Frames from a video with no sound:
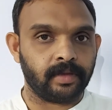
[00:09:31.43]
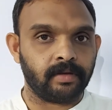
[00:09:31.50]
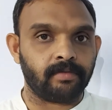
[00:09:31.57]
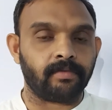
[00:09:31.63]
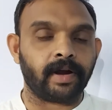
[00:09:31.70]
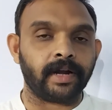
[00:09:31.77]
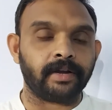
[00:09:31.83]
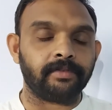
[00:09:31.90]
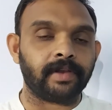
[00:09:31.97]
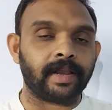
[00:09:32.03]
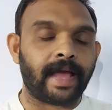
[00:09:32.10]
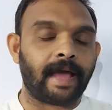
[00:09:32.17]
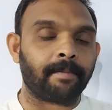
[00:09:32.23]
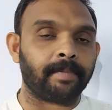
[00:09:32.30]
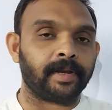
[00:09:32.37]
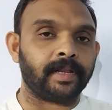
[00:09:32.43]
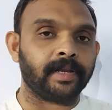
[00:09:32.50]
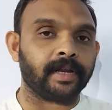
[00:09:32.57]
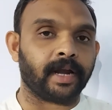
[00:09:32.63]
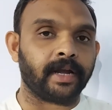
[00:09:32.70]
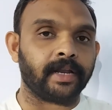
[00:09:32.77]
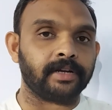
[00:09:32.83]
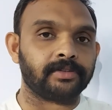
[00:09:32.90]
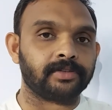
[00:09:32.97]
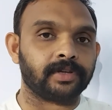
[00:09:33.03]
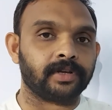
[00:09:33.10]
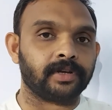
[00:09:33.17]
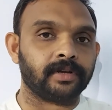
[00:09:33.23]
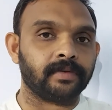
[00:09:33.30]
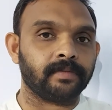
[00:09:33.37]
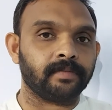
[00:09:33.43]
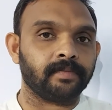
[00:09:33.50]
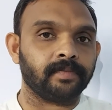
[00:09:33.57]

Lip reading: What will happen in condenser?